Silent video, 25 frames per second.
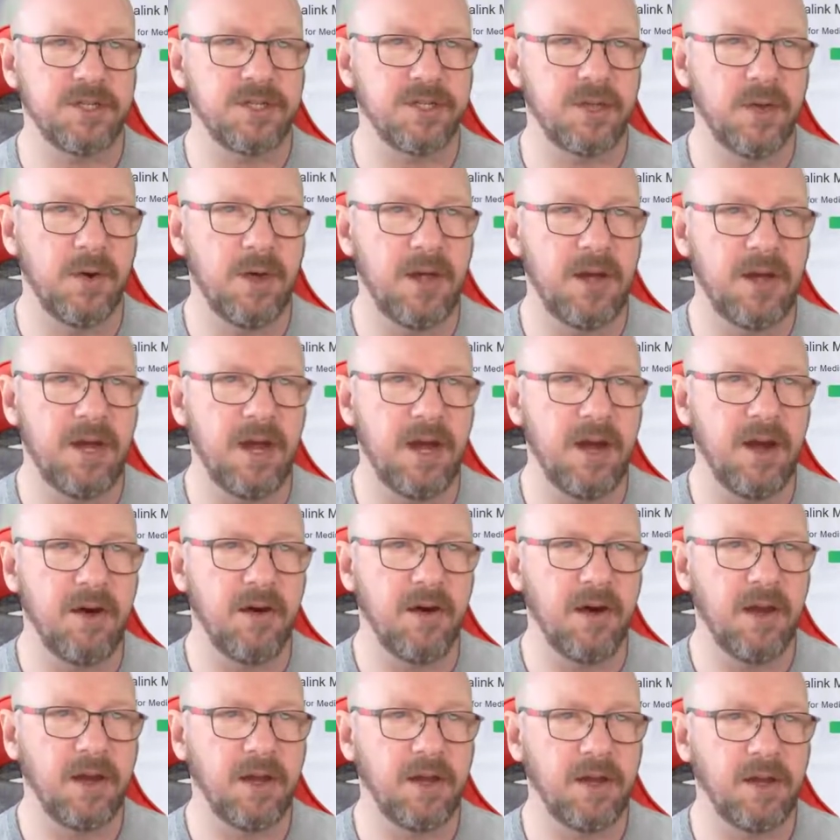So in
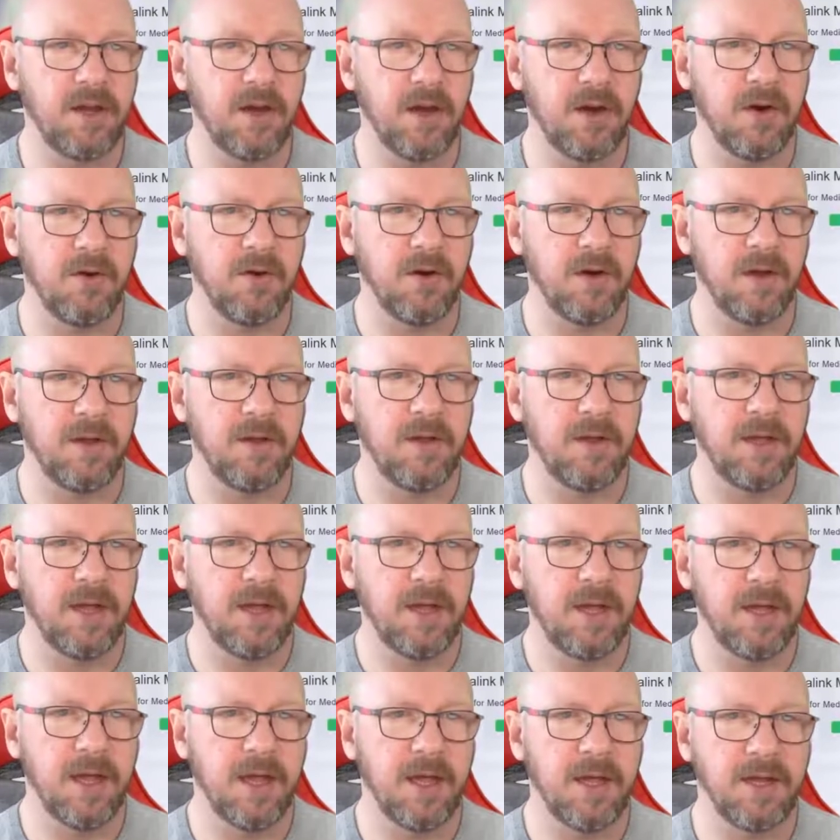here, I can go uh,
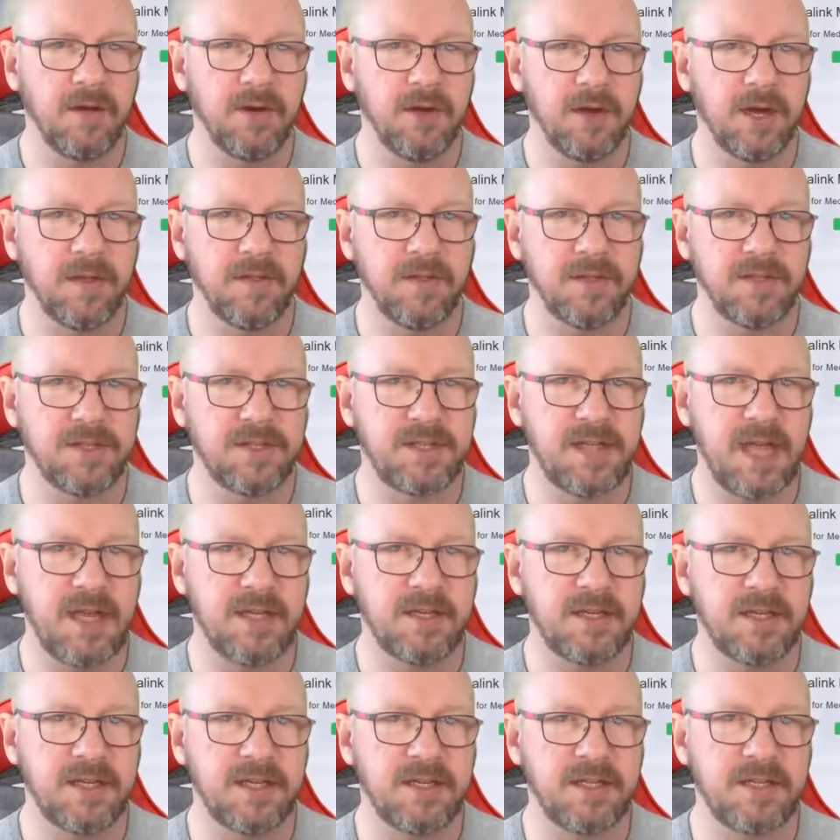and look at the
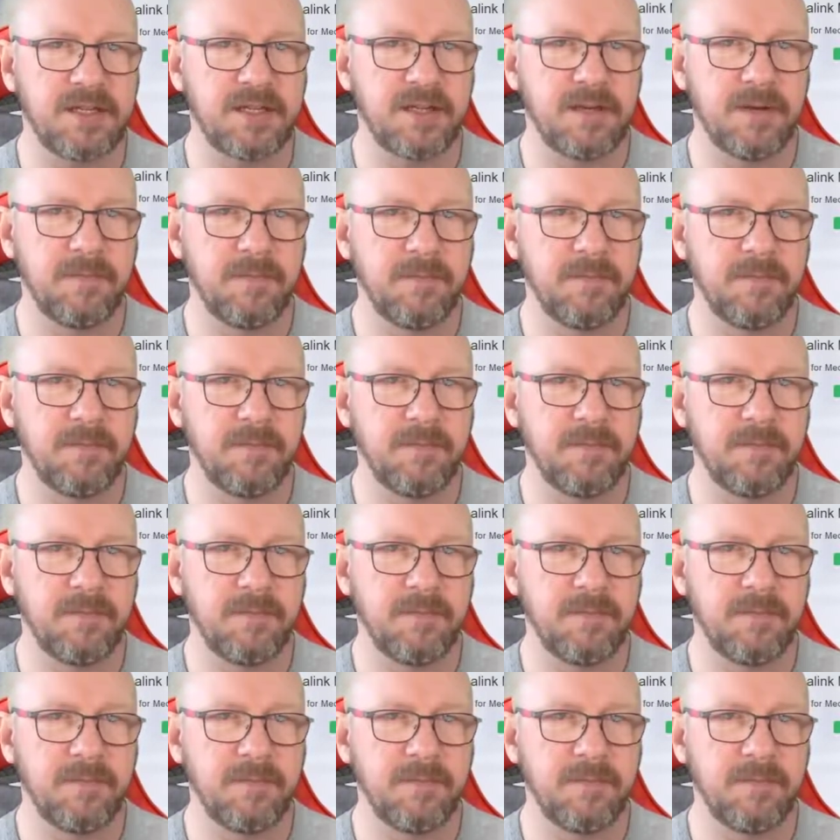status.